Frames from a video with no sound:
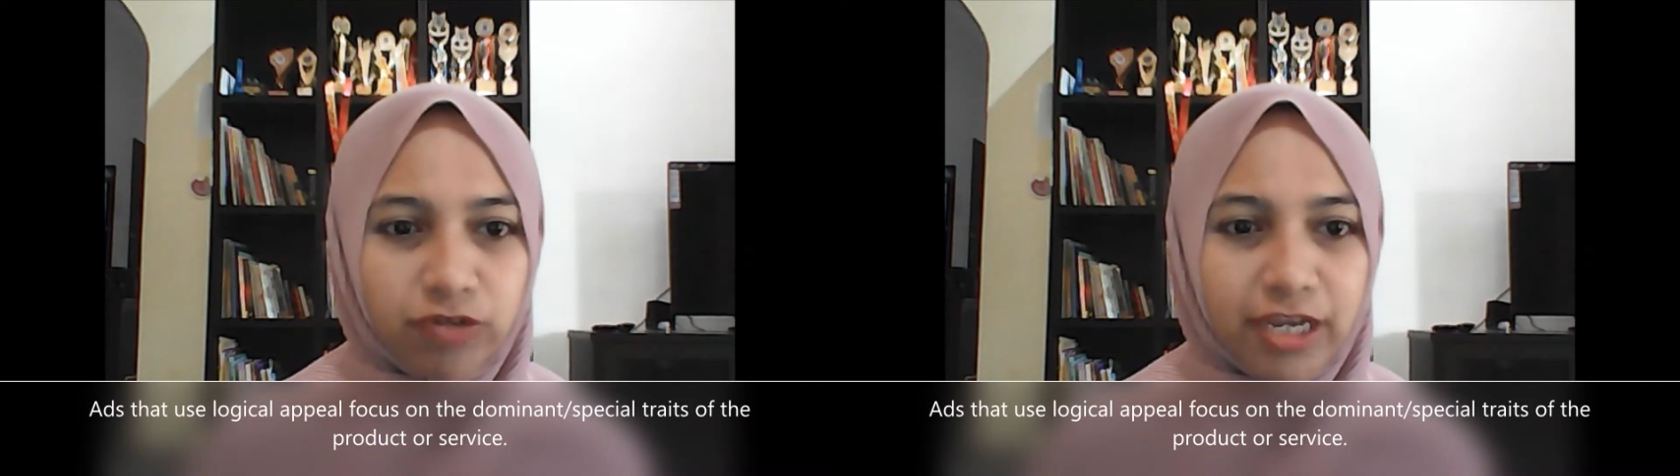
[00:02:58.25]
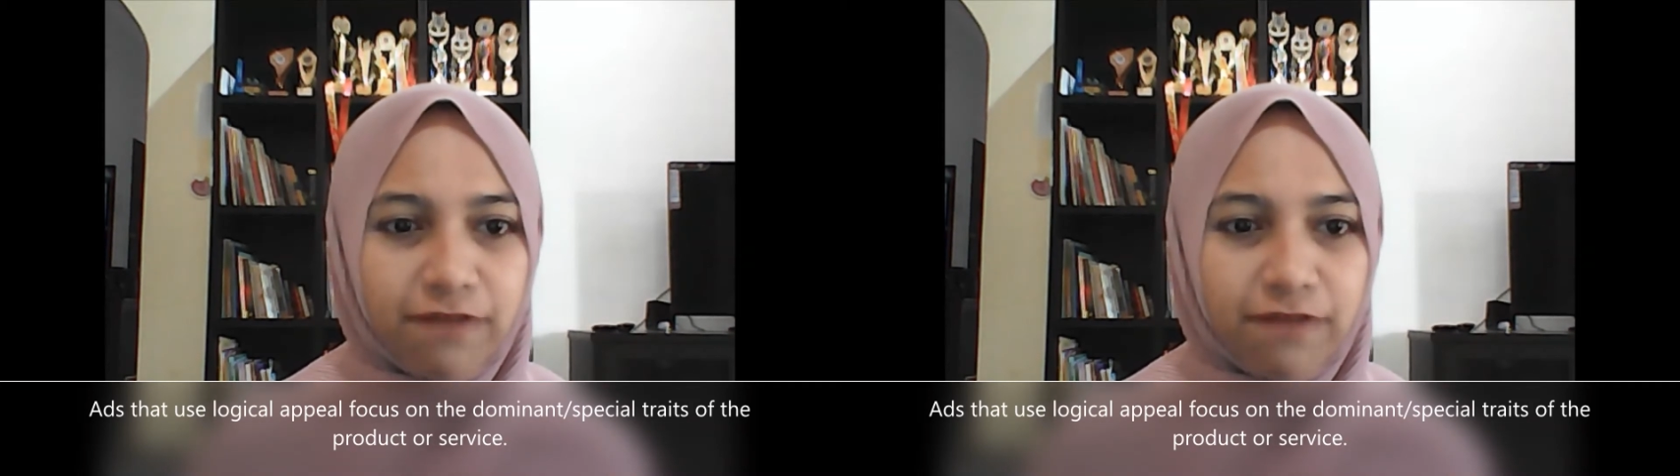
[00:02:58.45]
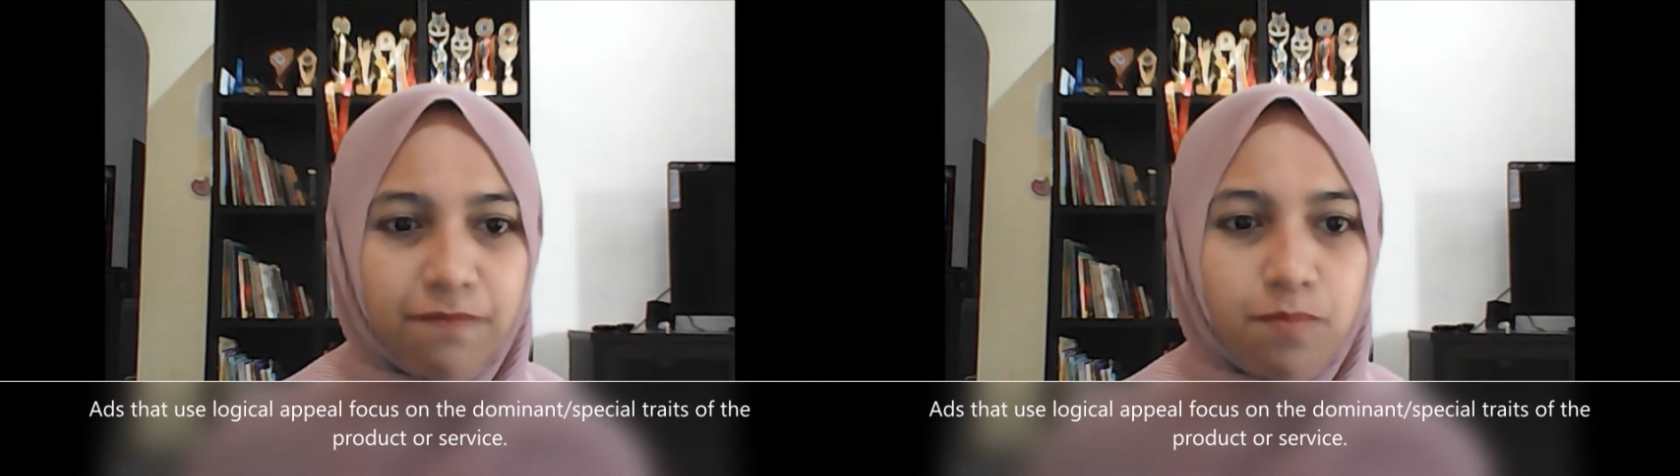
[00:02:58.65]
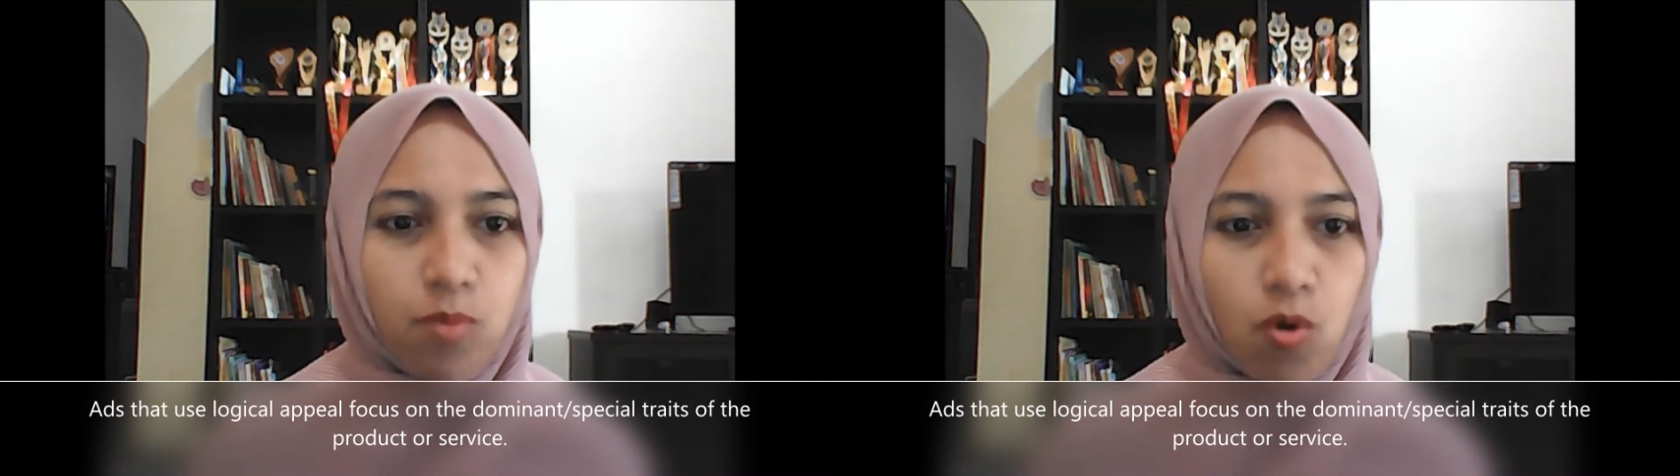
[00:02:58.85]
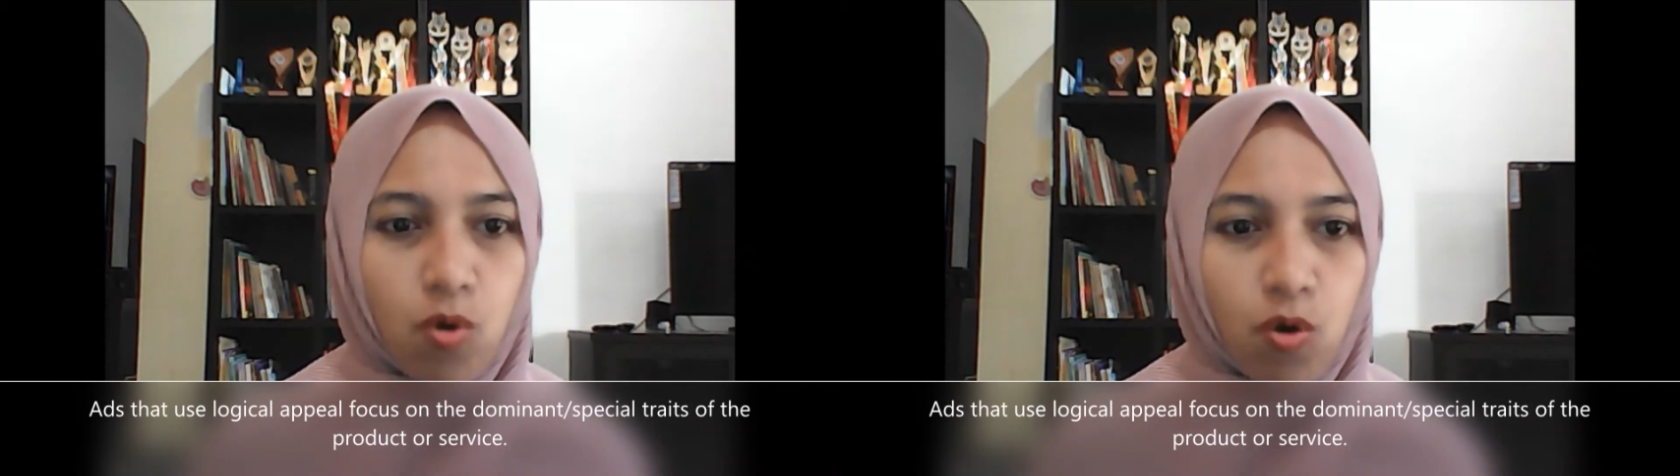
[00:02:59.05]
give
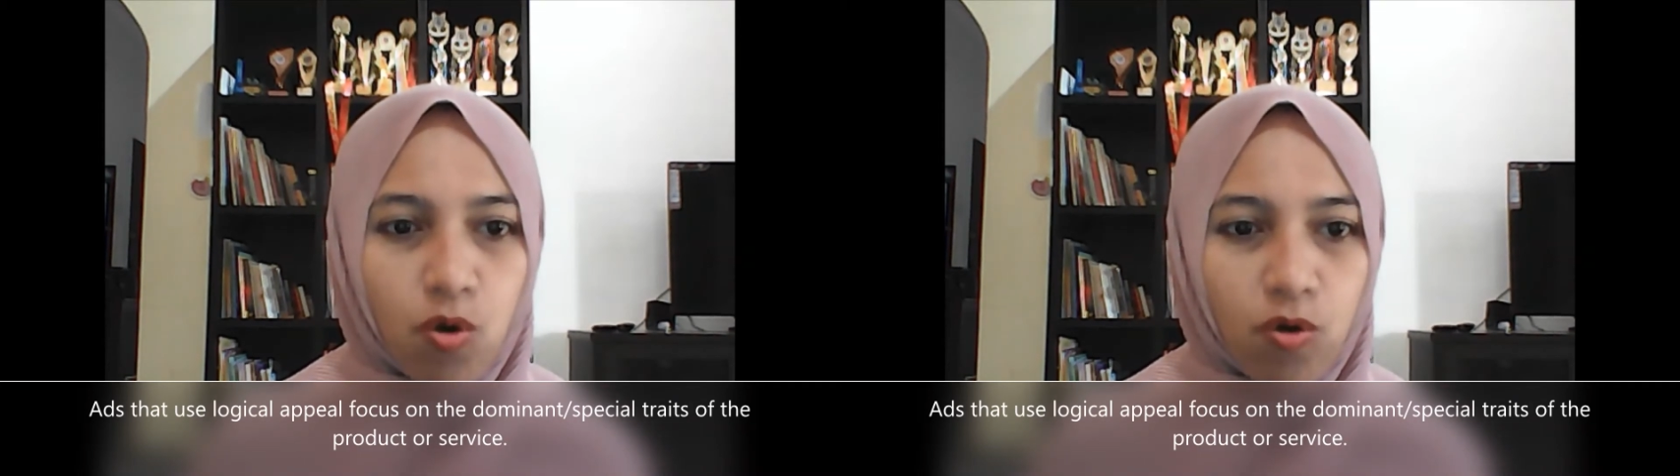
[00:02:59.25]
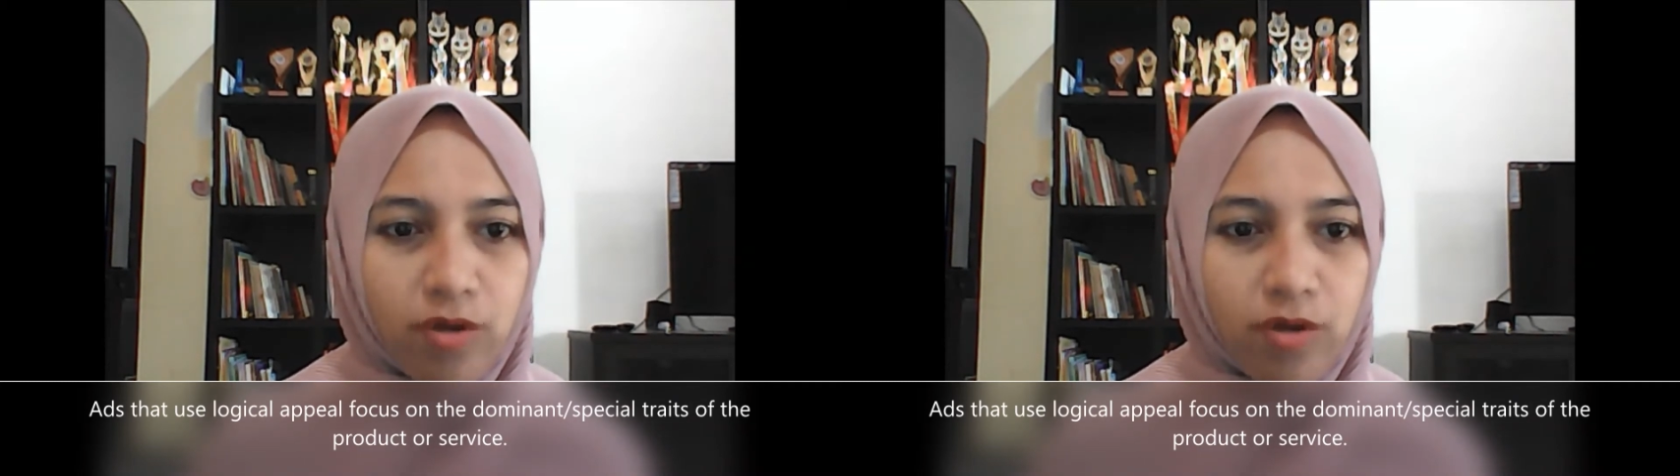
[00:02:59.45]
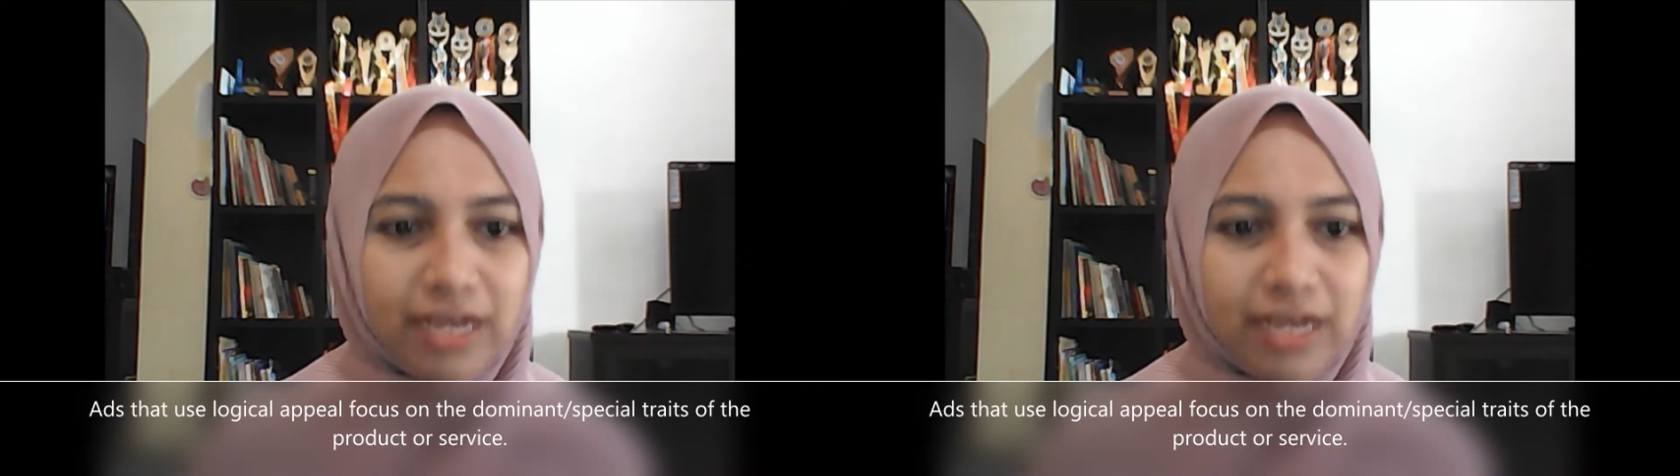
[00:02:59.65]
more